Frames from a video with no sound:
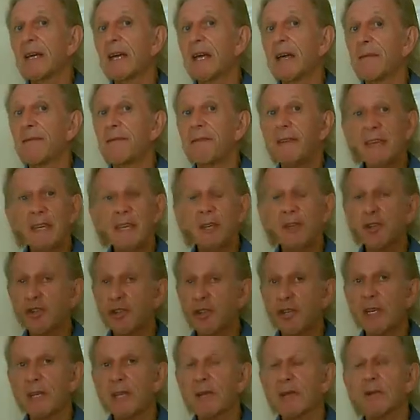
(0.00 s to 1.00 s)
if he or
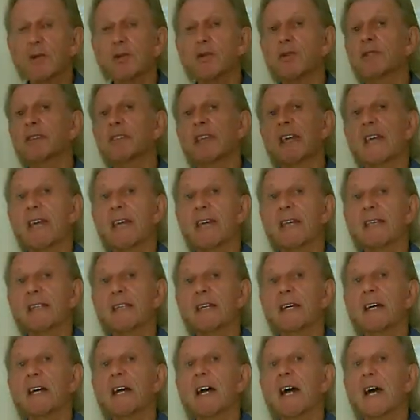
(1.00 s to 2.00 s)
she goes ahead
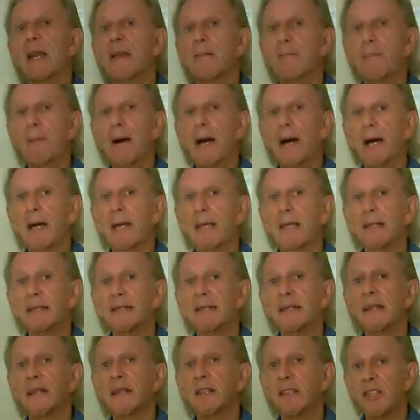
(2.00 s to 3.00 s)
and buys
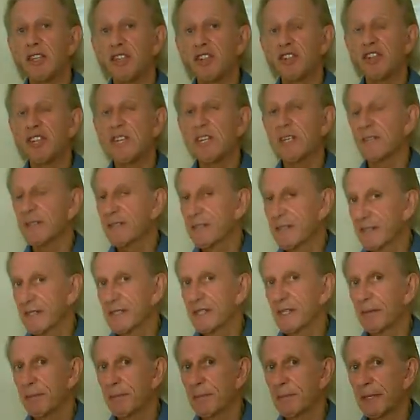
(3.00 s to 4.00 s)
the shares in
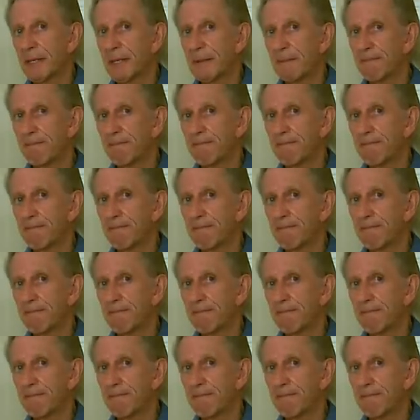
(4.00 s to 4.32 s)
the company.